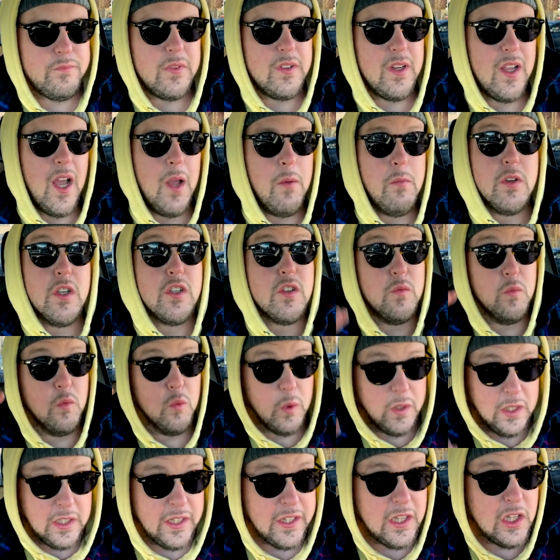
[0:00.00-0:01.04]
I'm just
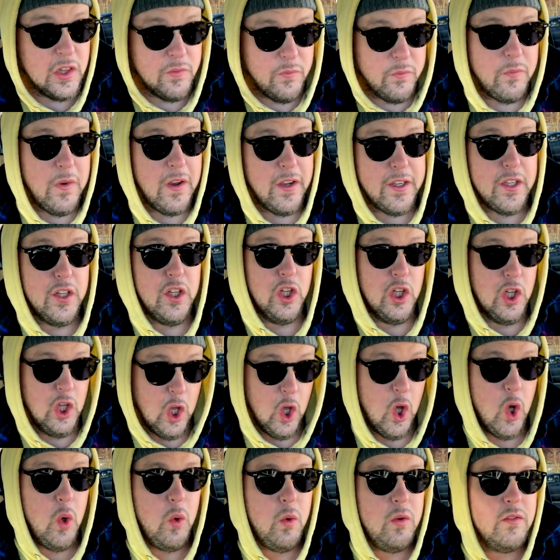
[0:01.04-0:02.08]
really fucking
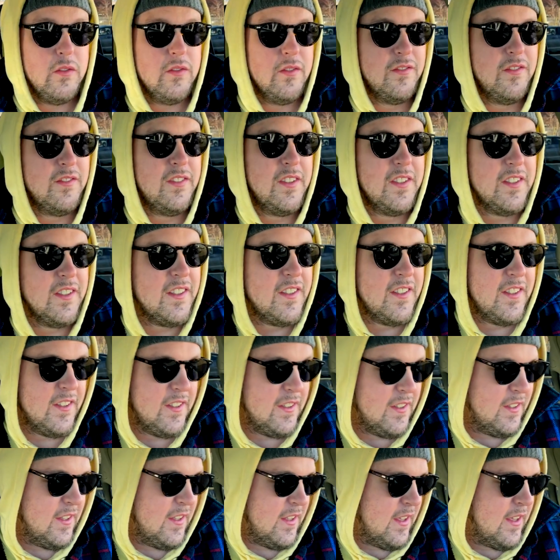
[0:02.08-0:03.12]
low.
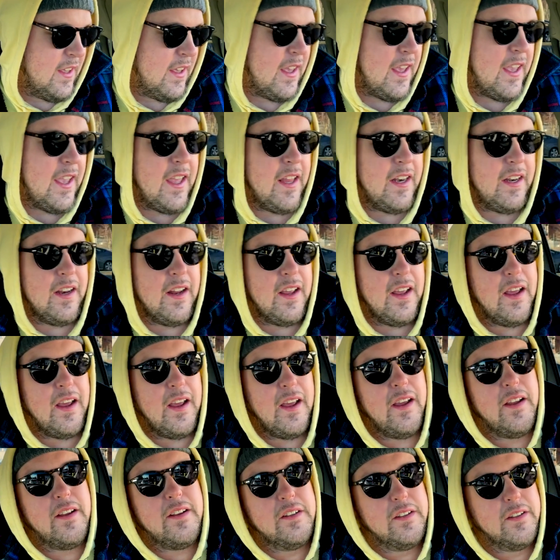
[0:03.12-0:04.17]
And
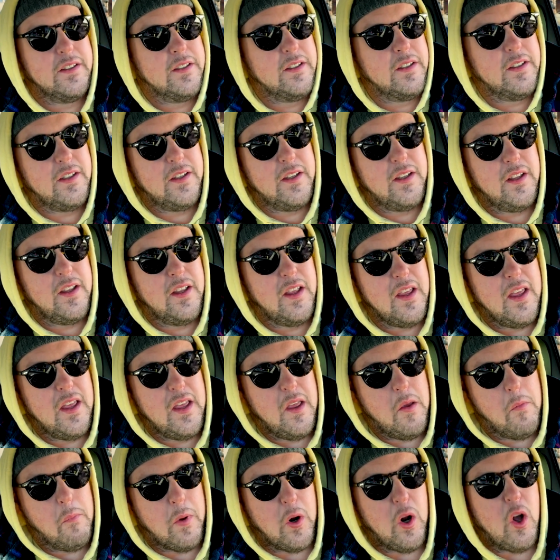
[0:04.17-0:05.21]

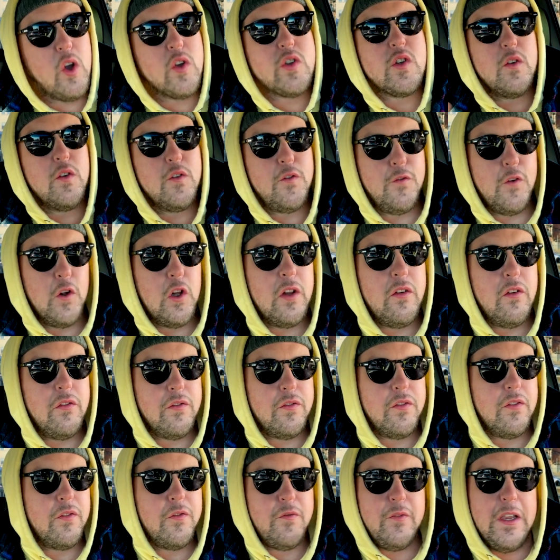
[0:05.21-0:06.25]
but also full
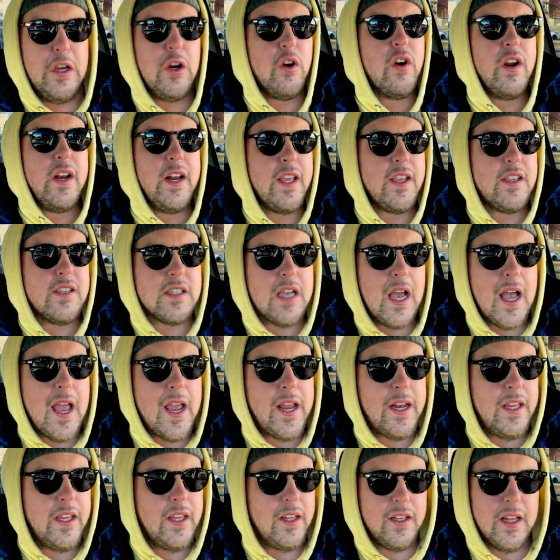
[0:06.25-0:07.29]
of fear and
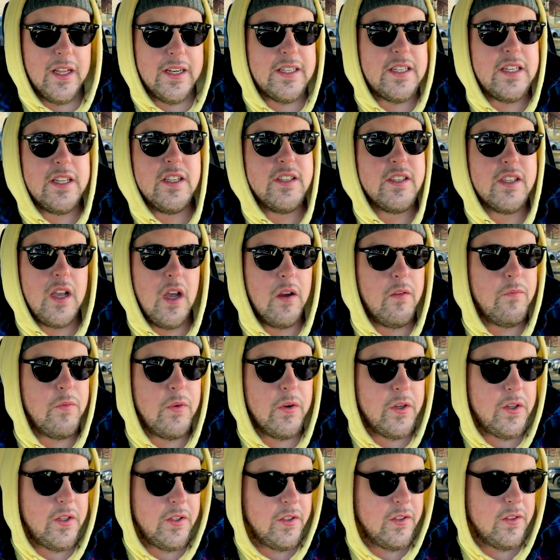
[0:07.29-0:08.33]
anxiety and like
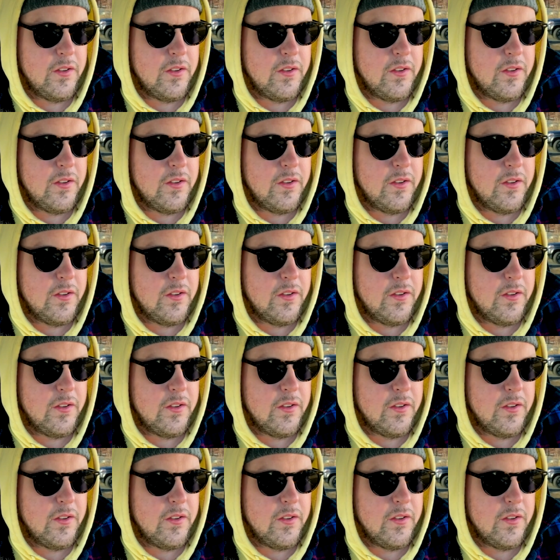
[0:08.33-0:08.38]
discomfort.